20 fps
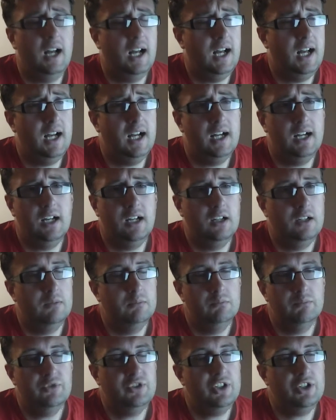
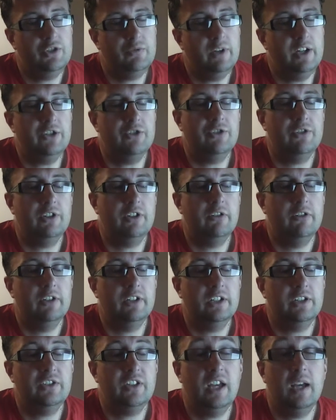um, situation going
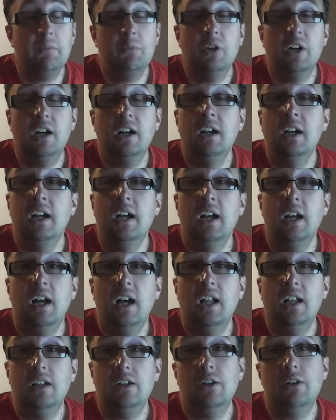on at the time where
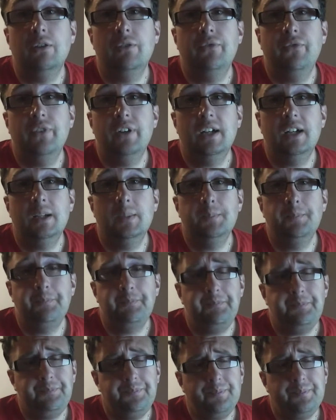a lot of um,